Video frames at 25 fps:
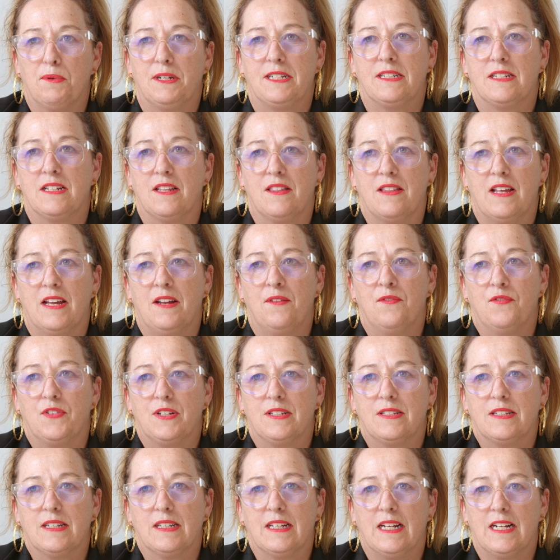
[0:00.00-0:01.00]
to that
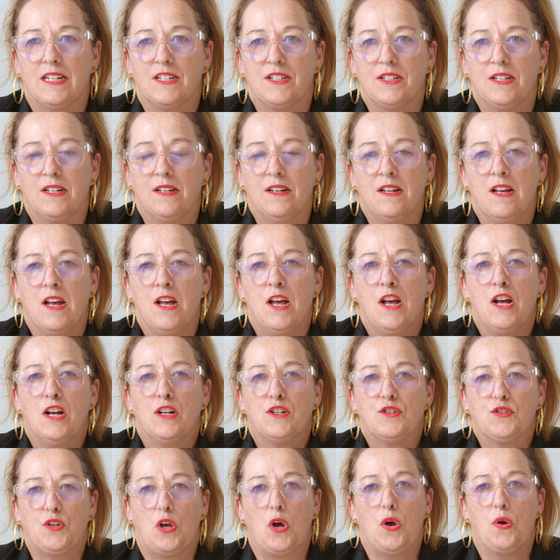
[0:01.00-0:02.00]
investigation.
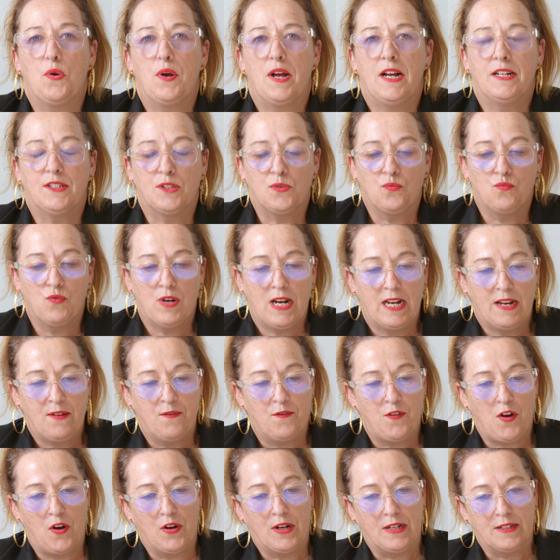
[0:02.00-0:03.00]
So it's really
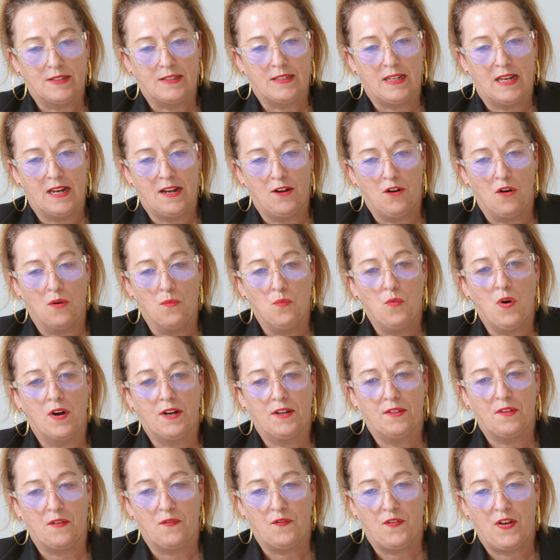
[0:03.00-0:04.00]
focusing on what
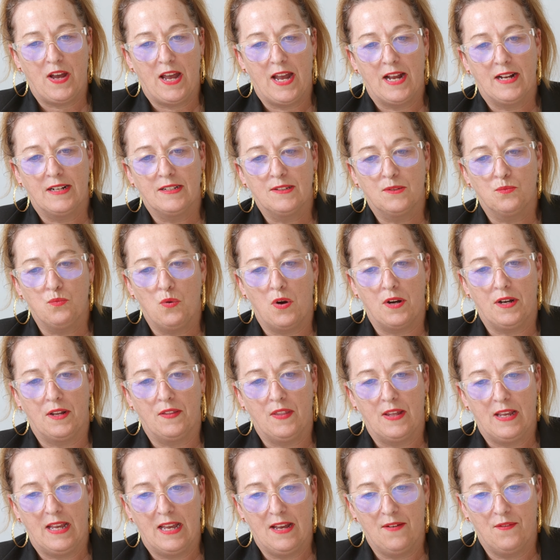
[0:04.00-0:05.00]
are the facts, what are
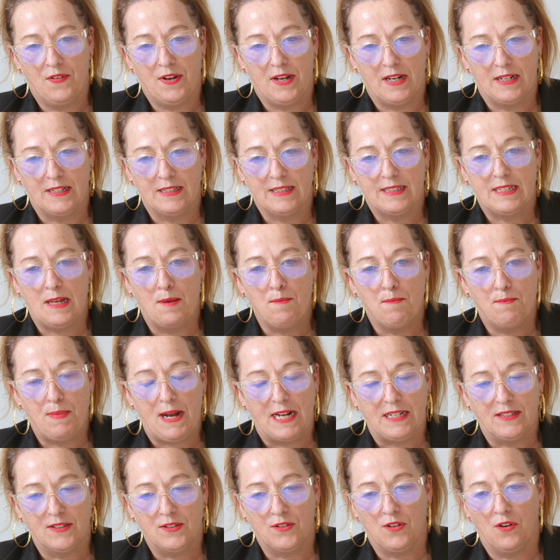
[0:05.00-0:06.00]
the evidence, and
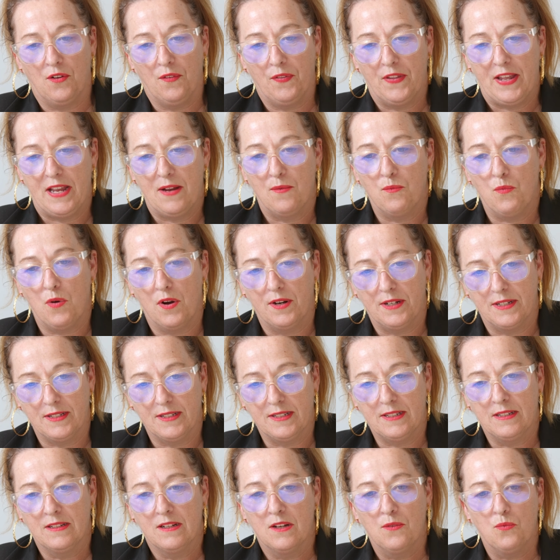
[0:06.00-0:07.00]
based on that, what
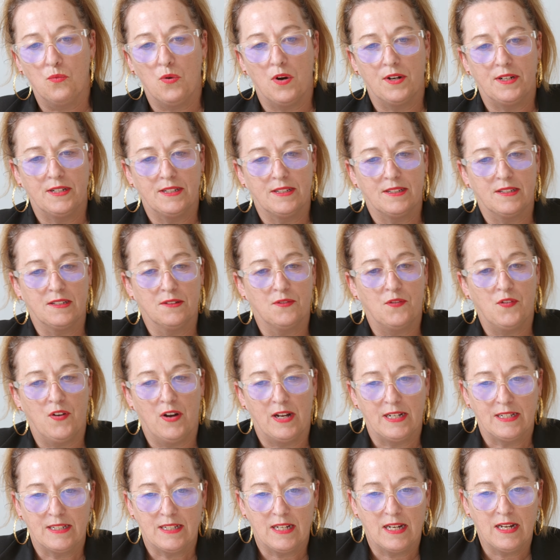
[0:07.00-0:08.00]
is the
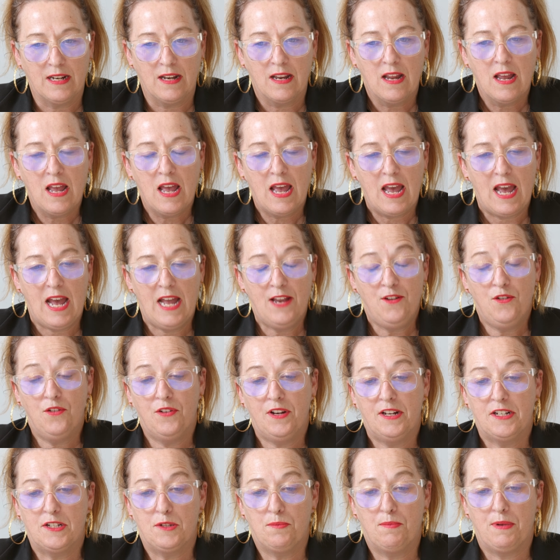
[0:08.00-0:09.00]
finding. And you
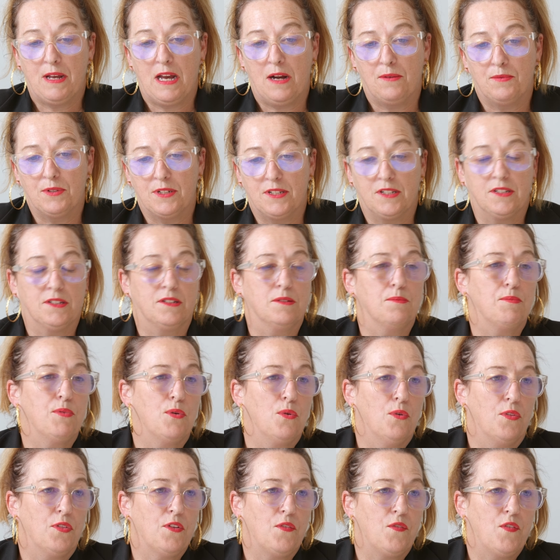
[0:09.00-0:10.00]
need to be able to
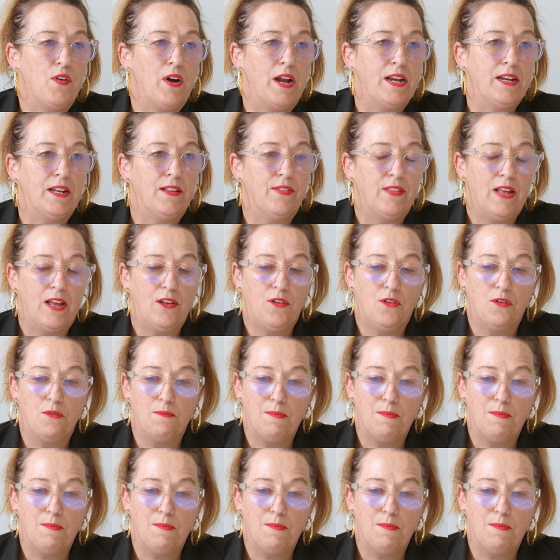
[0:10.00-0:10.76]
support the finding that you